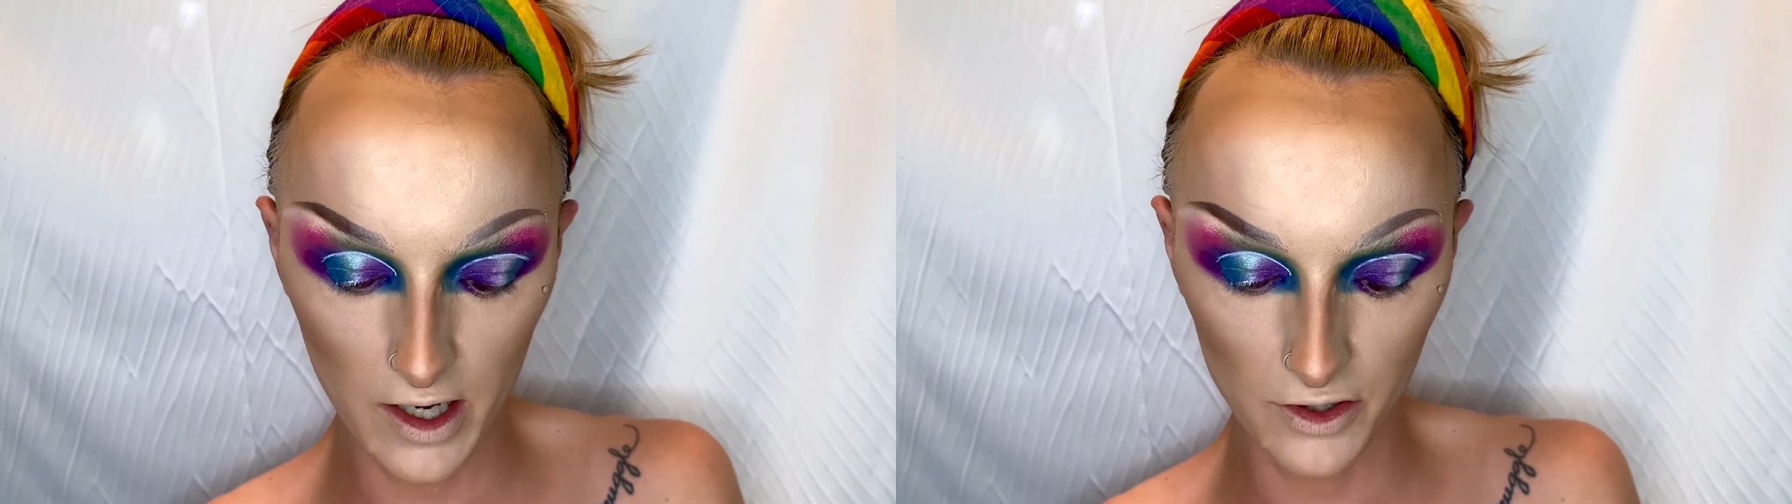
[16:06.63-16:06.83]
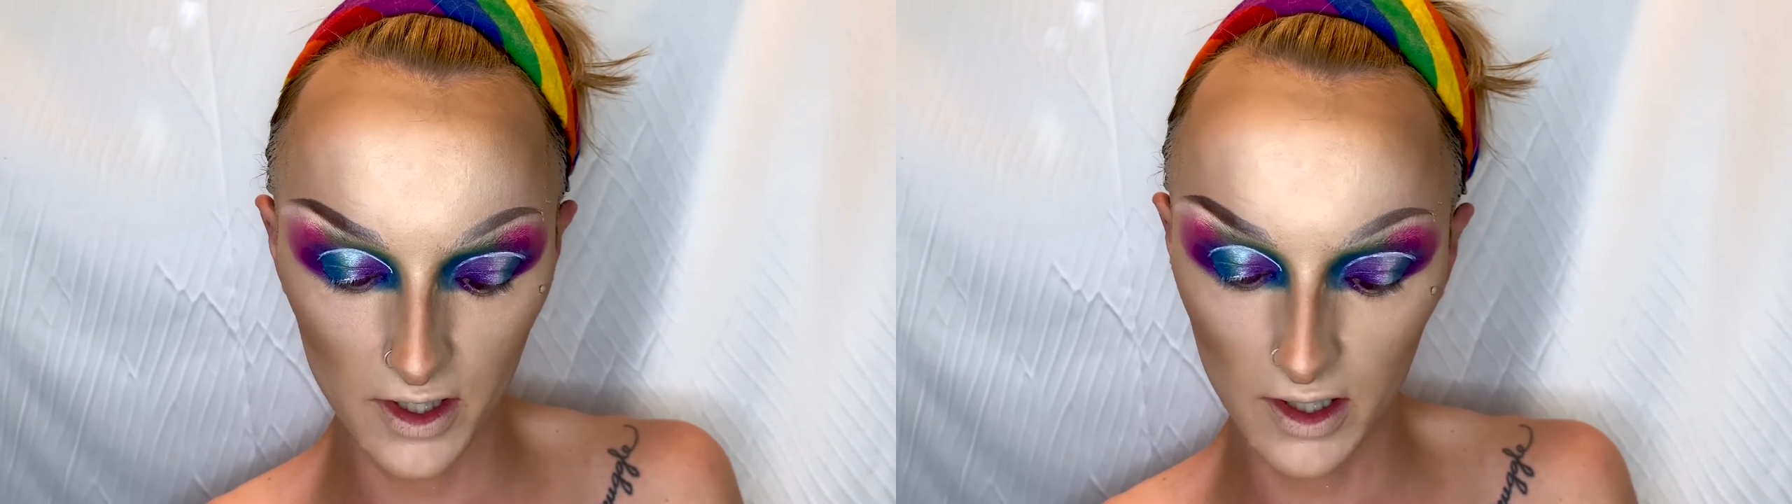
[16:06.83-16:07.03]

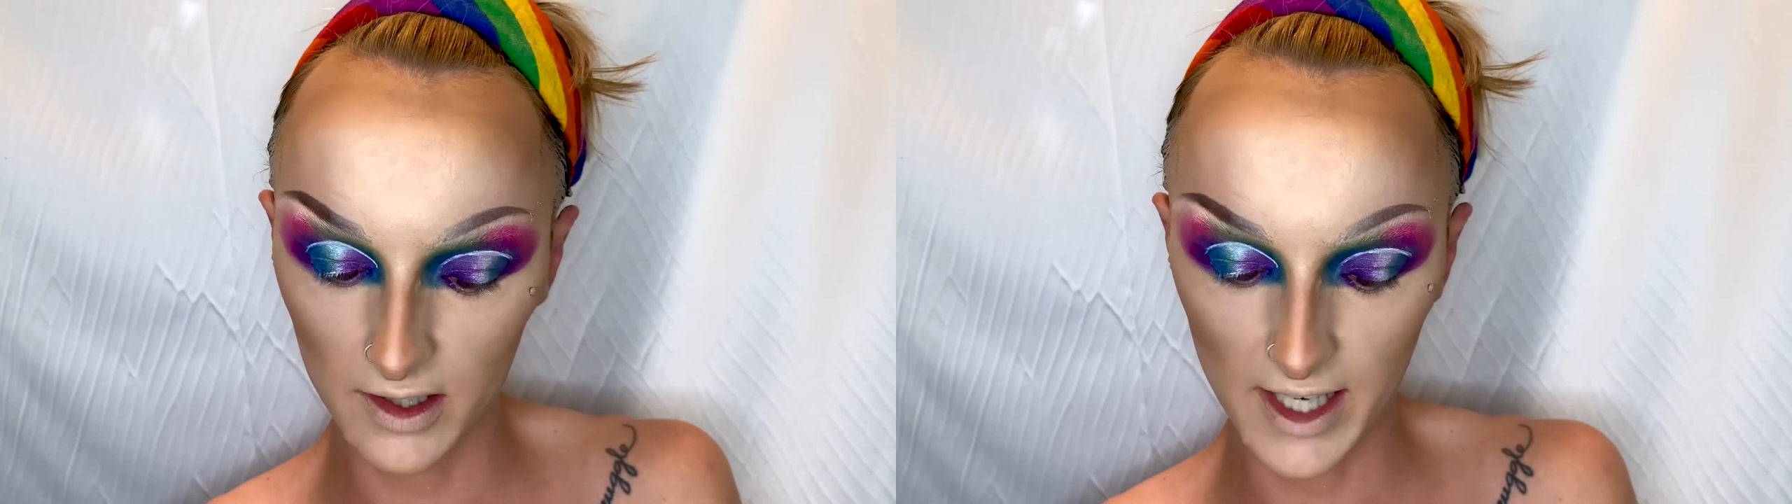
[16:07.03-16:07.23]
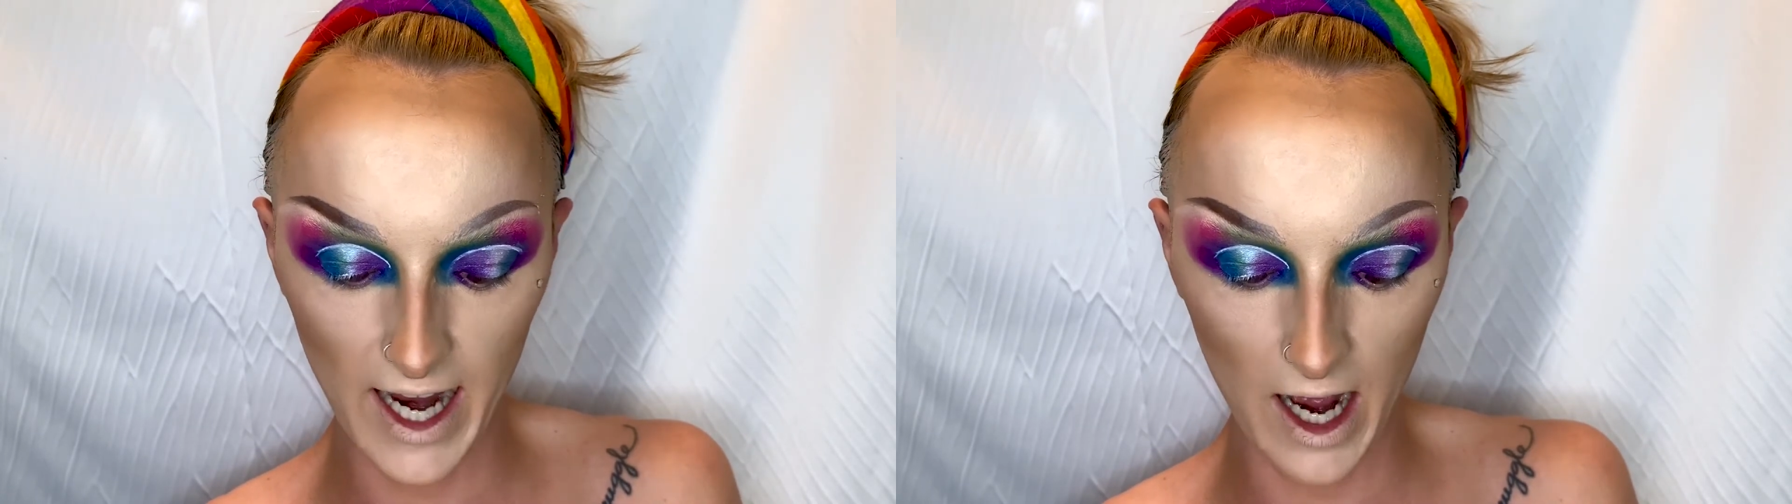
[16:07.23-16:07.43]
Just a
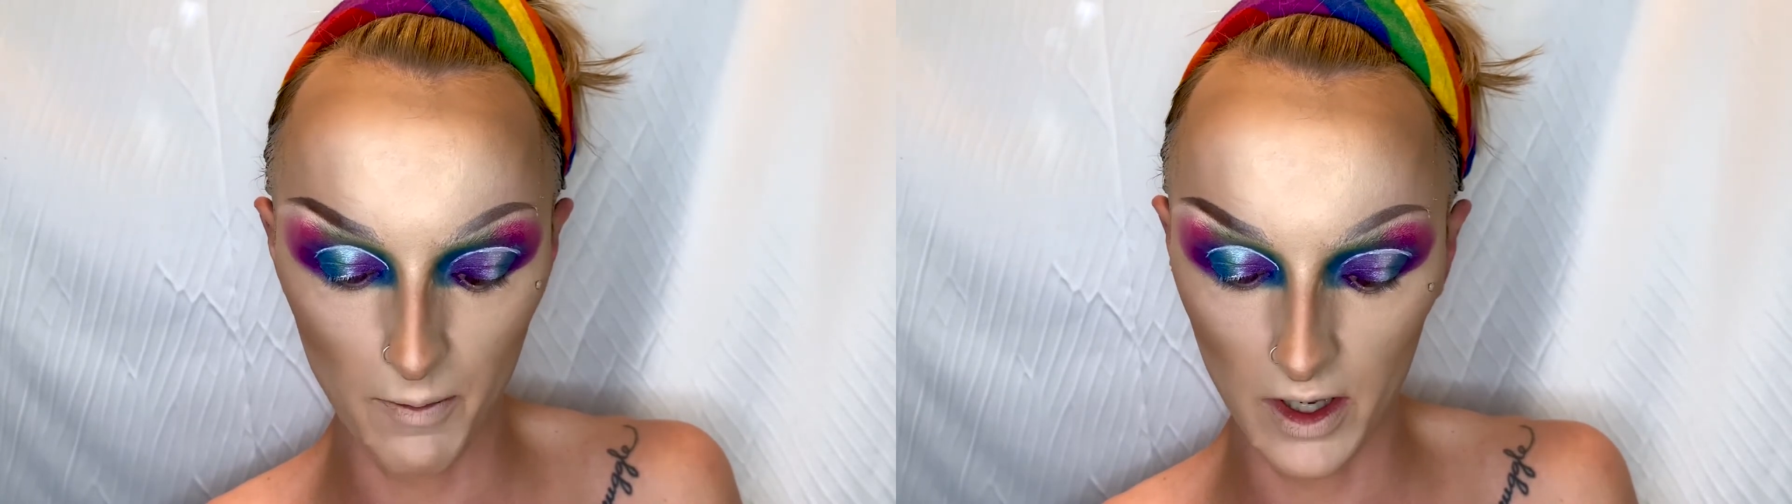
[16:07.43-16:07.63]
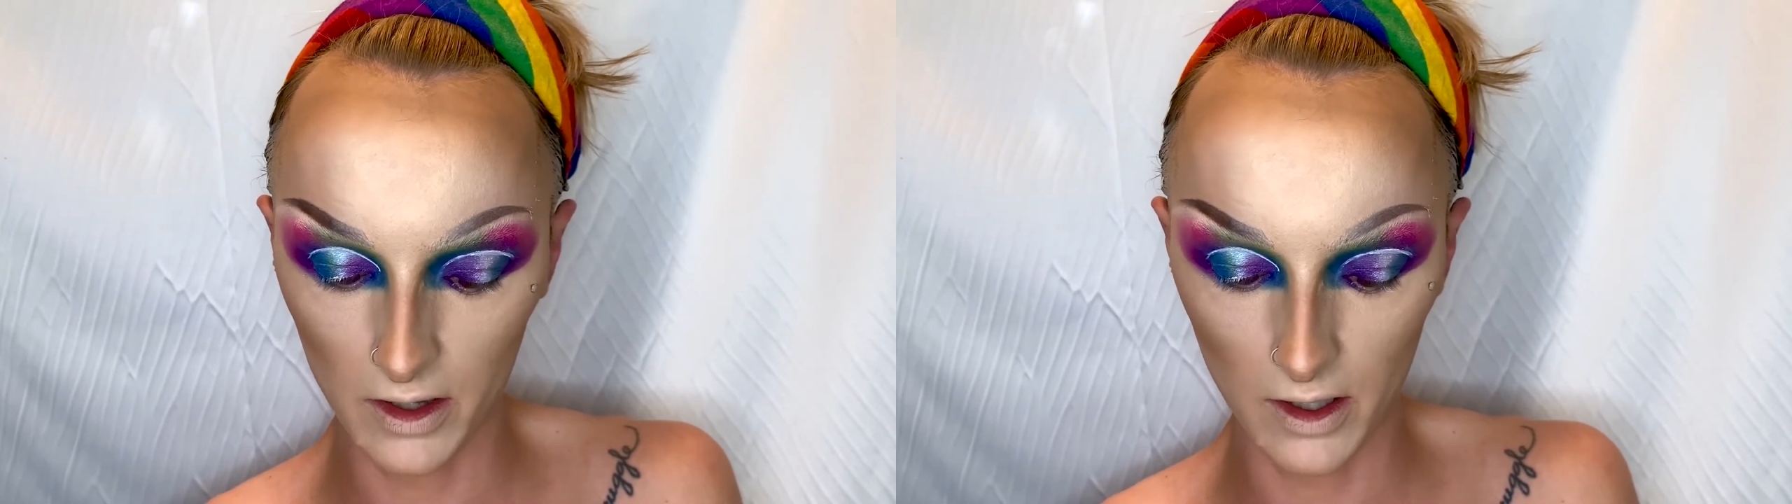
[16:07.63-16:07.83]
tad
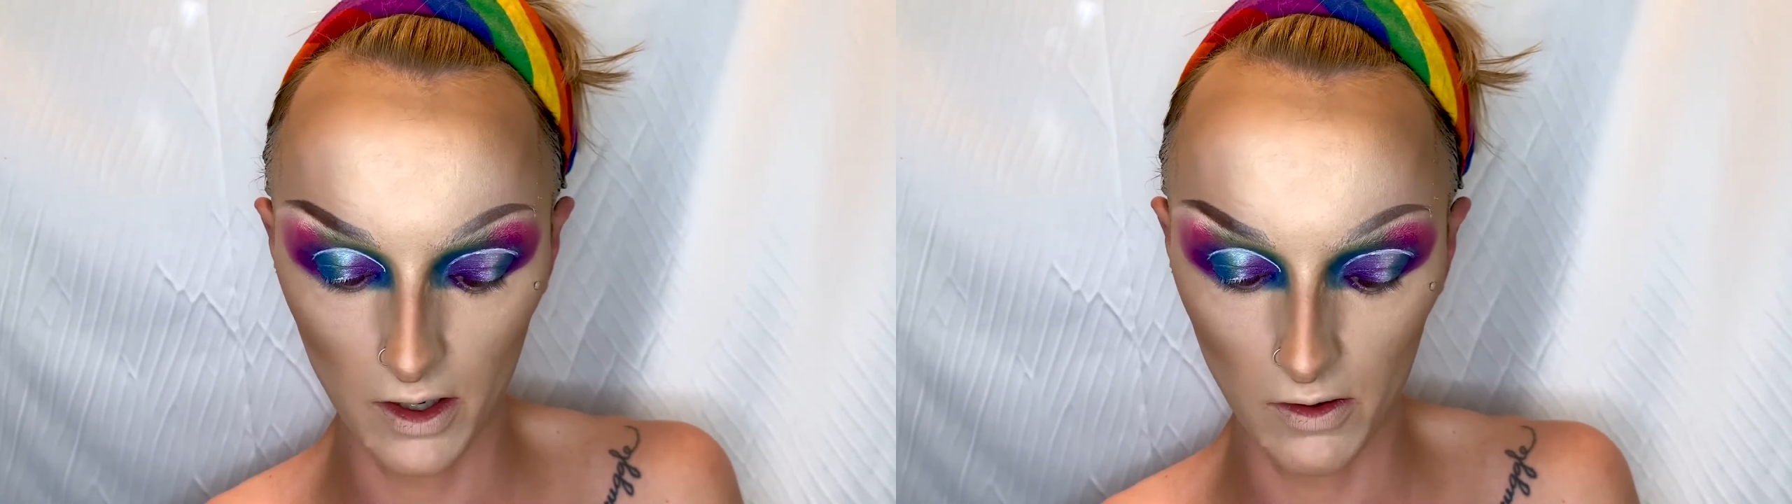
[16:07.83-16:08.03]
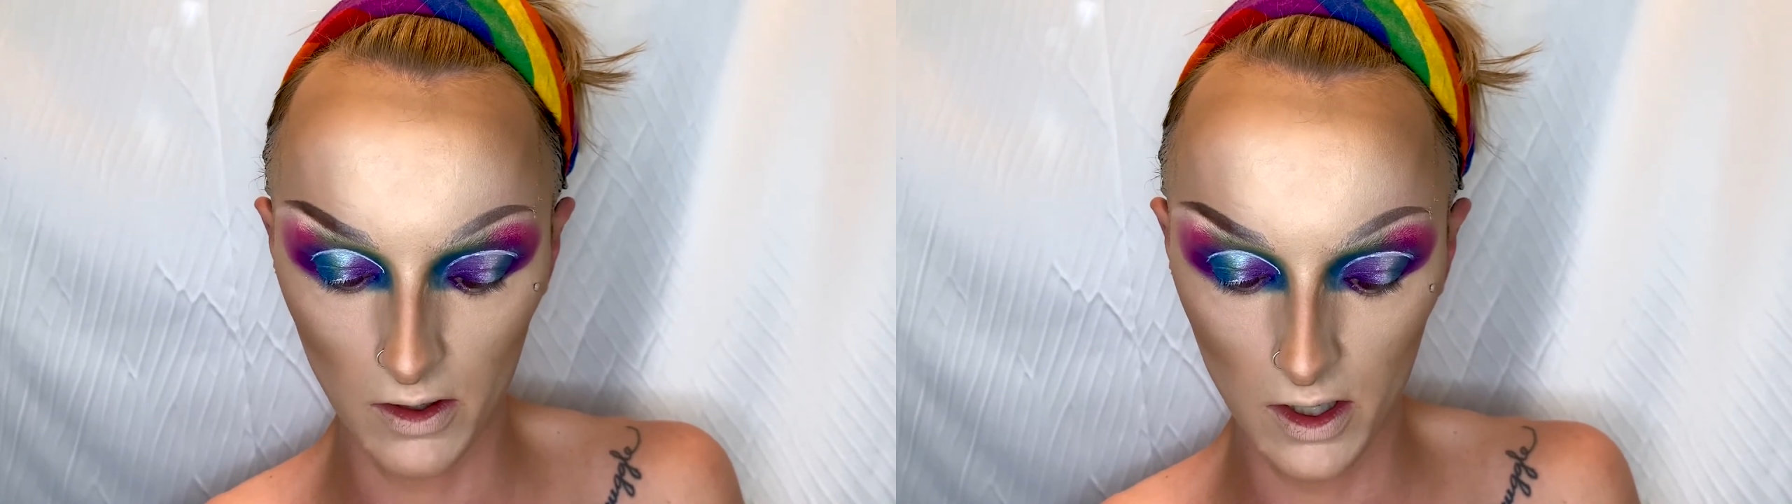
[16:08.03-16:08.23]
bit though,